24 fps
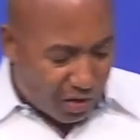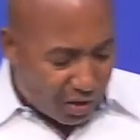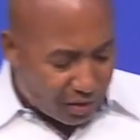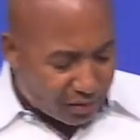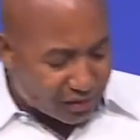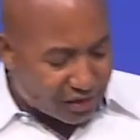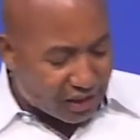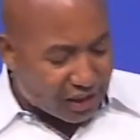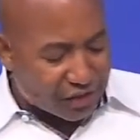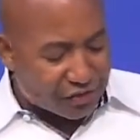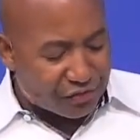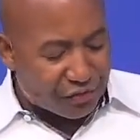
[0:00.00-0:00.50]

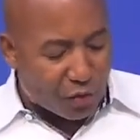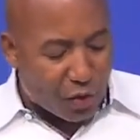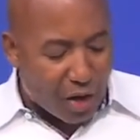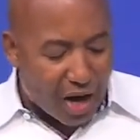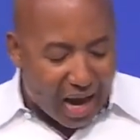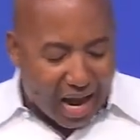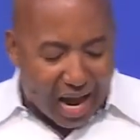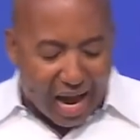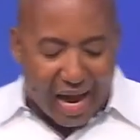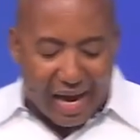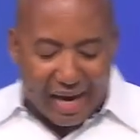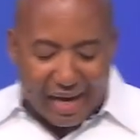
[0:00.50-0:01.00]
It says, "For
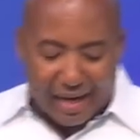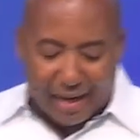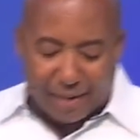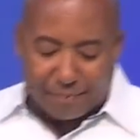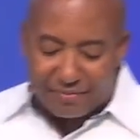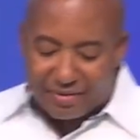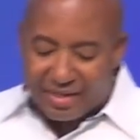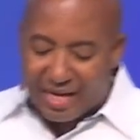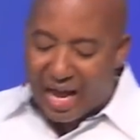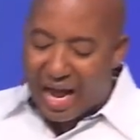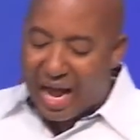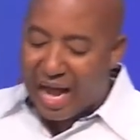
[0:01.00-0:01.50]
I
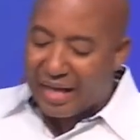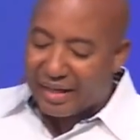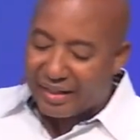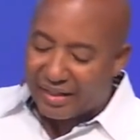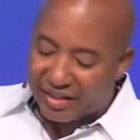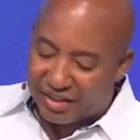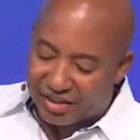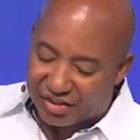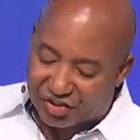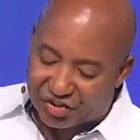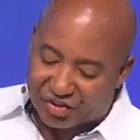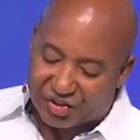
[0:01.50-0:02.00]
am not
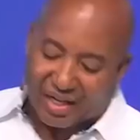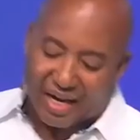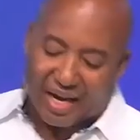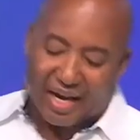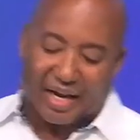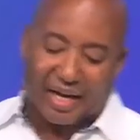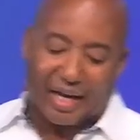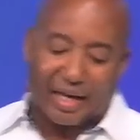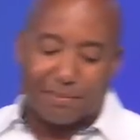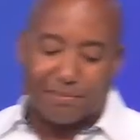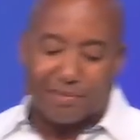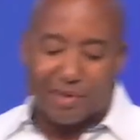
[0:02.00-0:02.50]

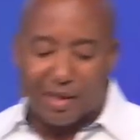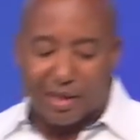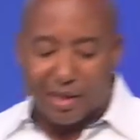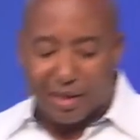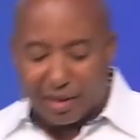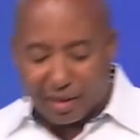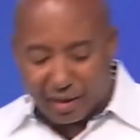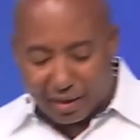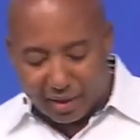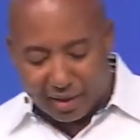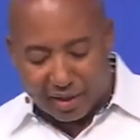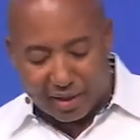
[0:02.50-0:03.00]
ashamed
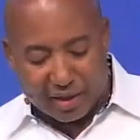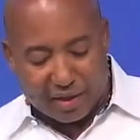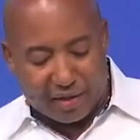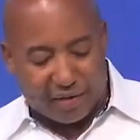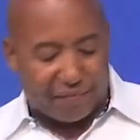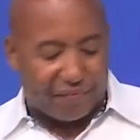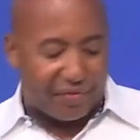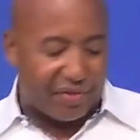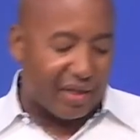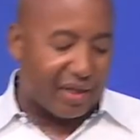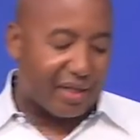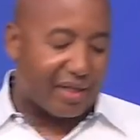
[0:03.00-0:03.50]

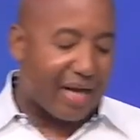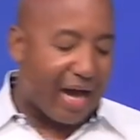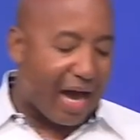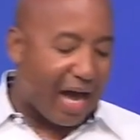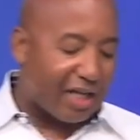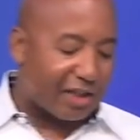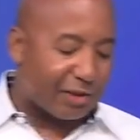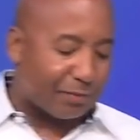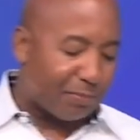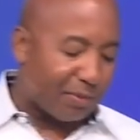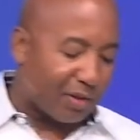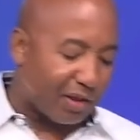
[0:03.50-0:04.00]
of the
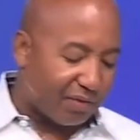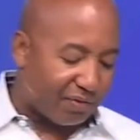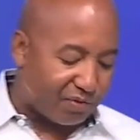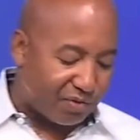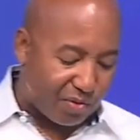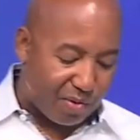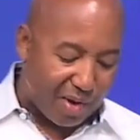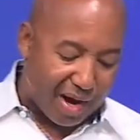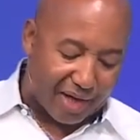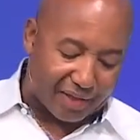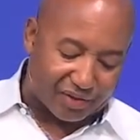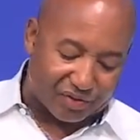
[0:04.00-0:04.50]
gospel of
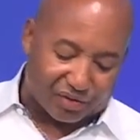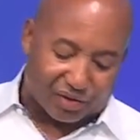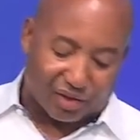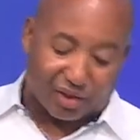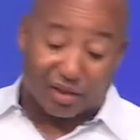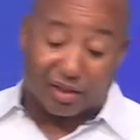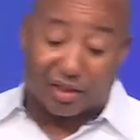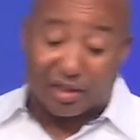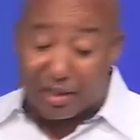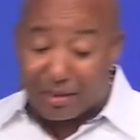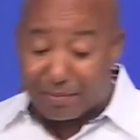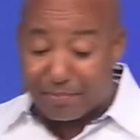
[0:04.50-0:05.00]
Christ, the
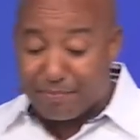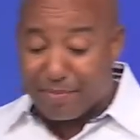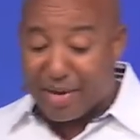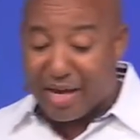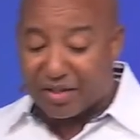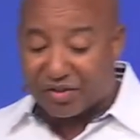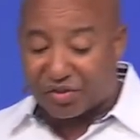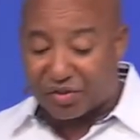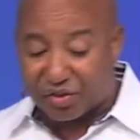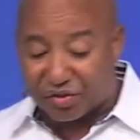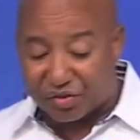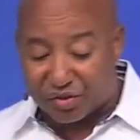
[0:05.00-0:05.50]
good
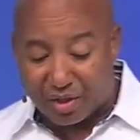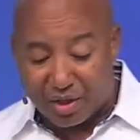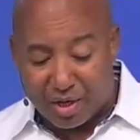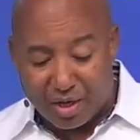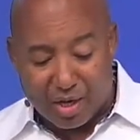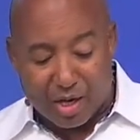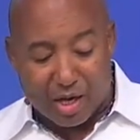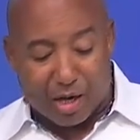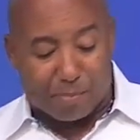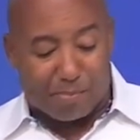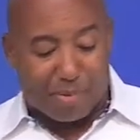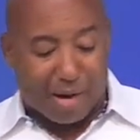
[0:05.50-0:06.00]
message
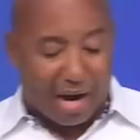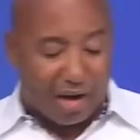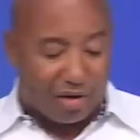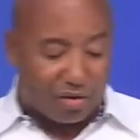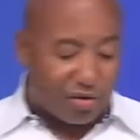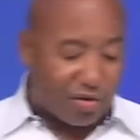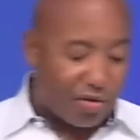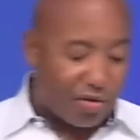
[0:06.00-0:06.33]
about